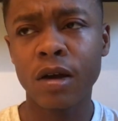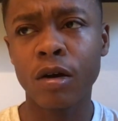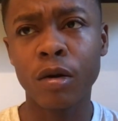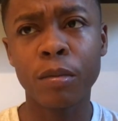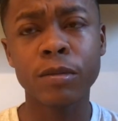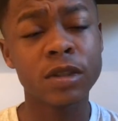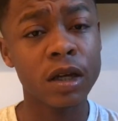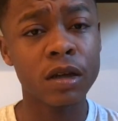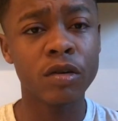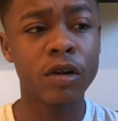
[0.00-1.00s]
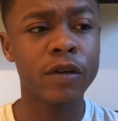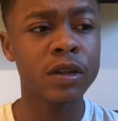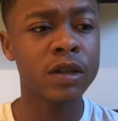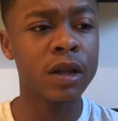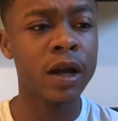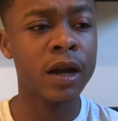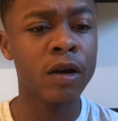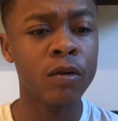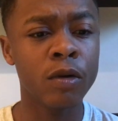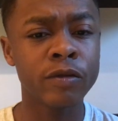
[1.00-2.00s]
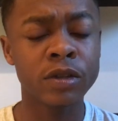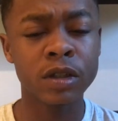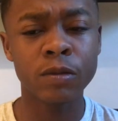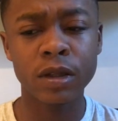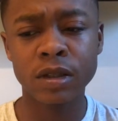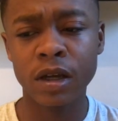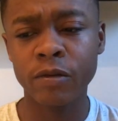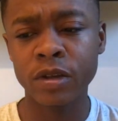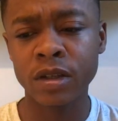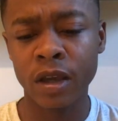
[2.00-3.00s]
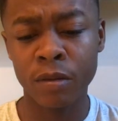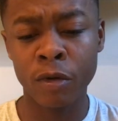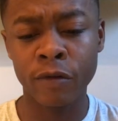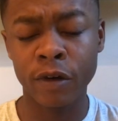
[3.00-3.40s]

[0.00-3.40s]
Um, second half, I did like how obviously when Tyreece came off,